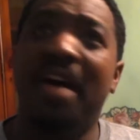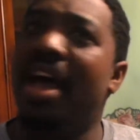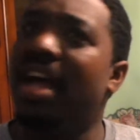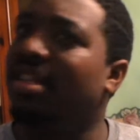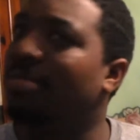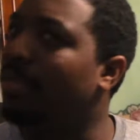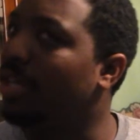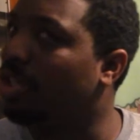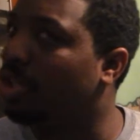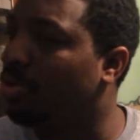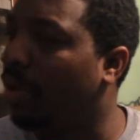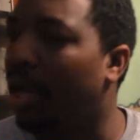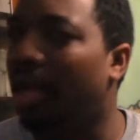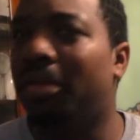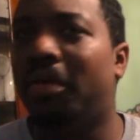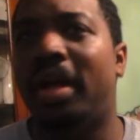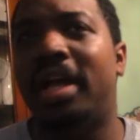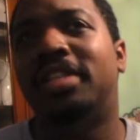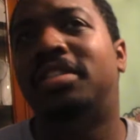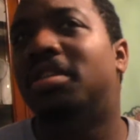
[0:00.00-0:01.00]
It hasn't been a
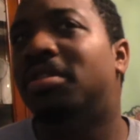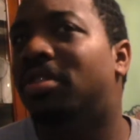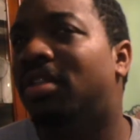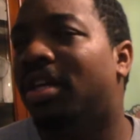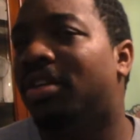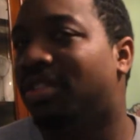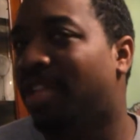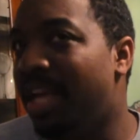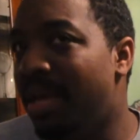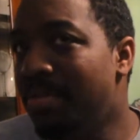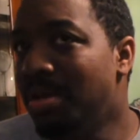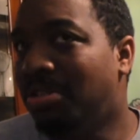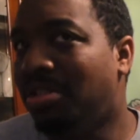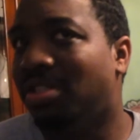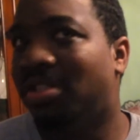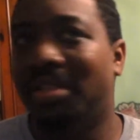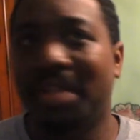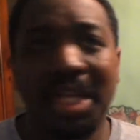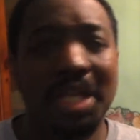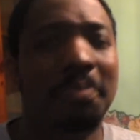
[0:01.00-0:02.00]
trailer. There's
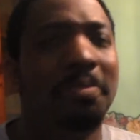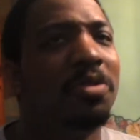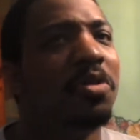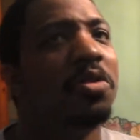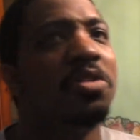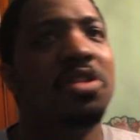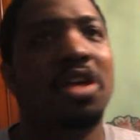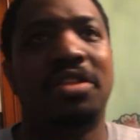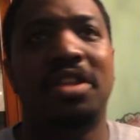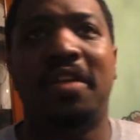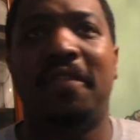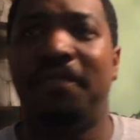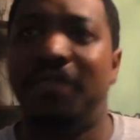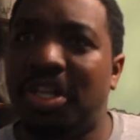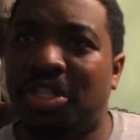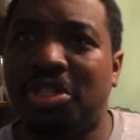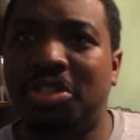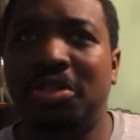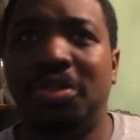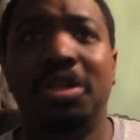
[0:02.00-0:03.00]
images leaked, but there's nothing
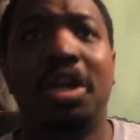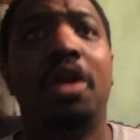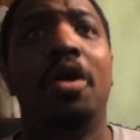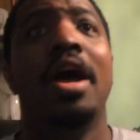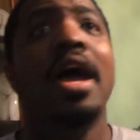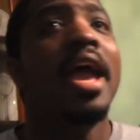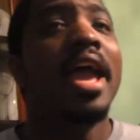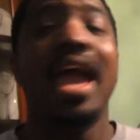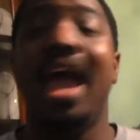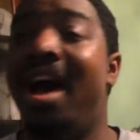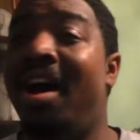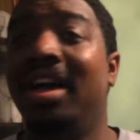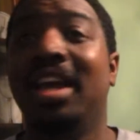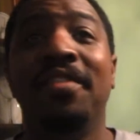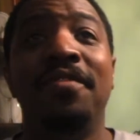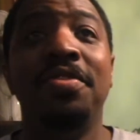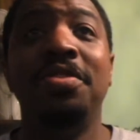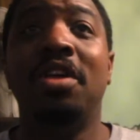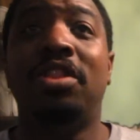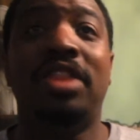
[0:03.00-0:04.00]
official. You know,
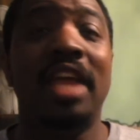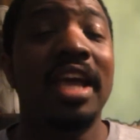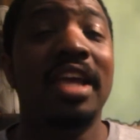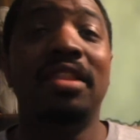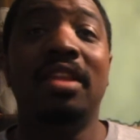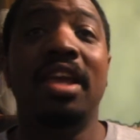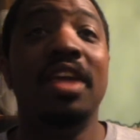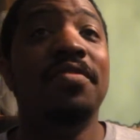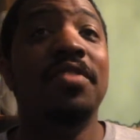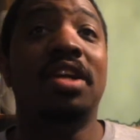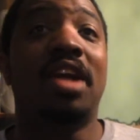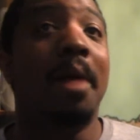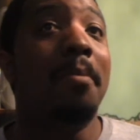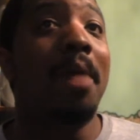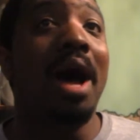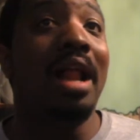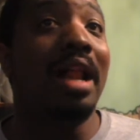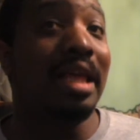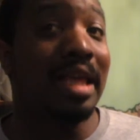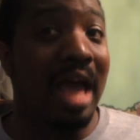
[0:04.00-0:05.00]
even the thing, even
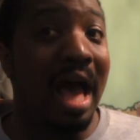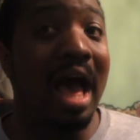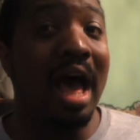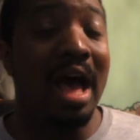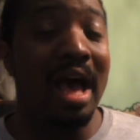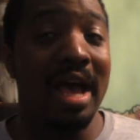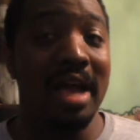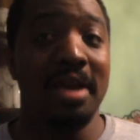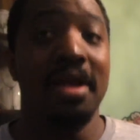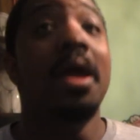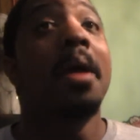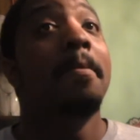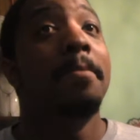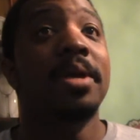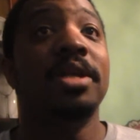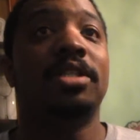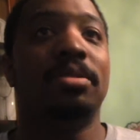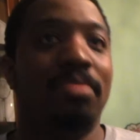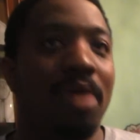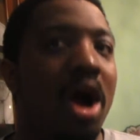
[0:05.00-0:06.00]
Kamala Khan,
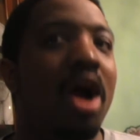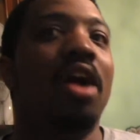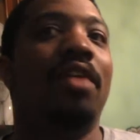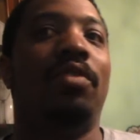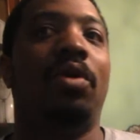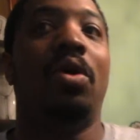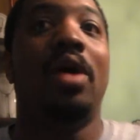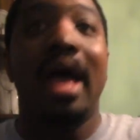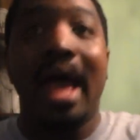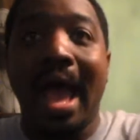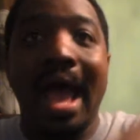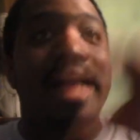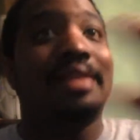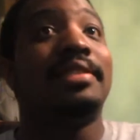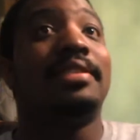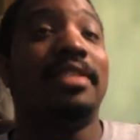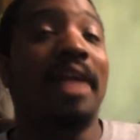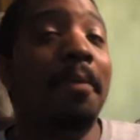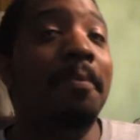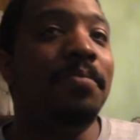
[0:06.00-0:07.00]
Ms. Marvel,
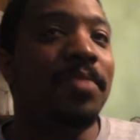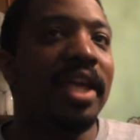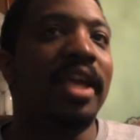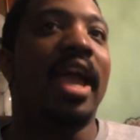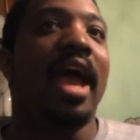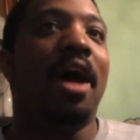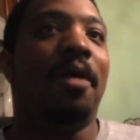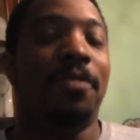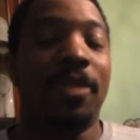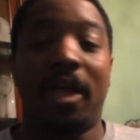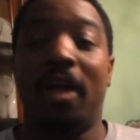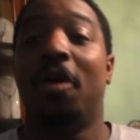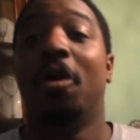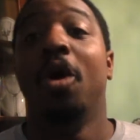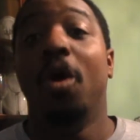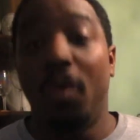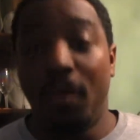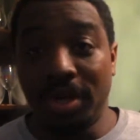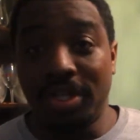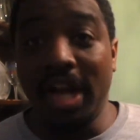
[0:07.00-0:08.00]
has something out there,
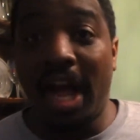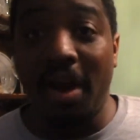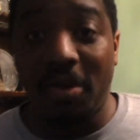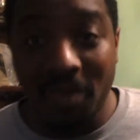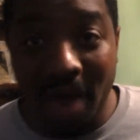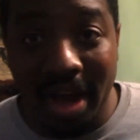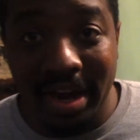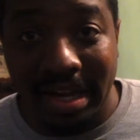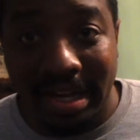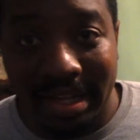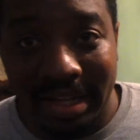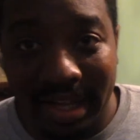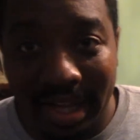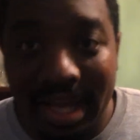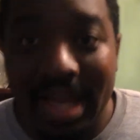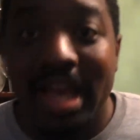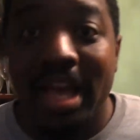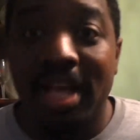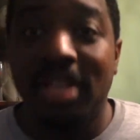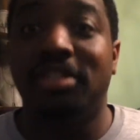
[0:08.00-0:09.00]
which
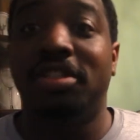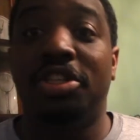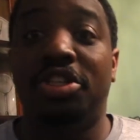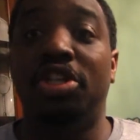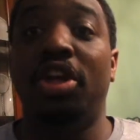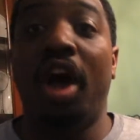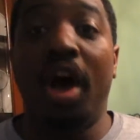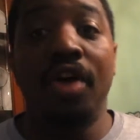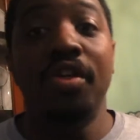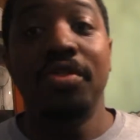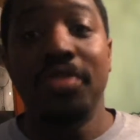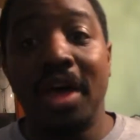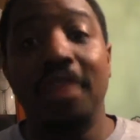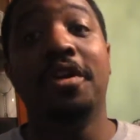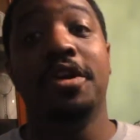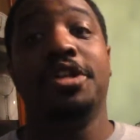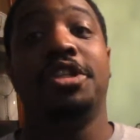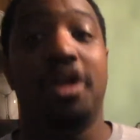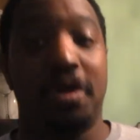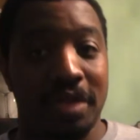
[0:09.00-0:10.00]
ironically is
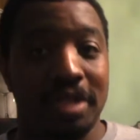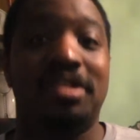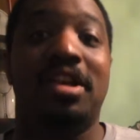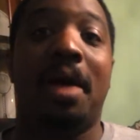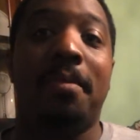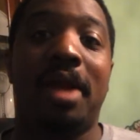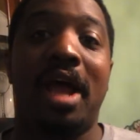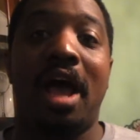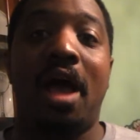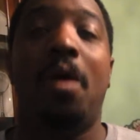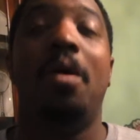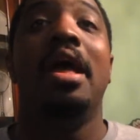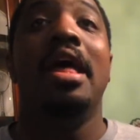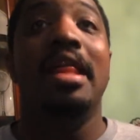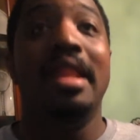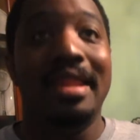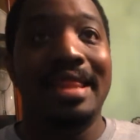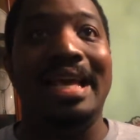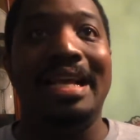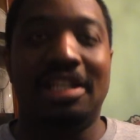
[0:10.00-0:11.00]
another show that's coming out
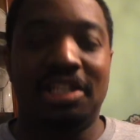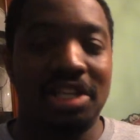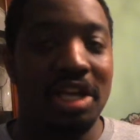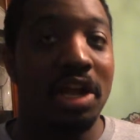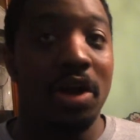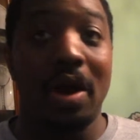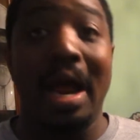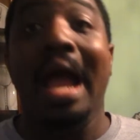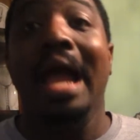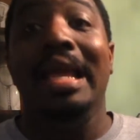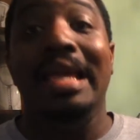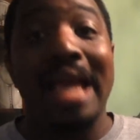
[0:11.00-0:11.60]
this year.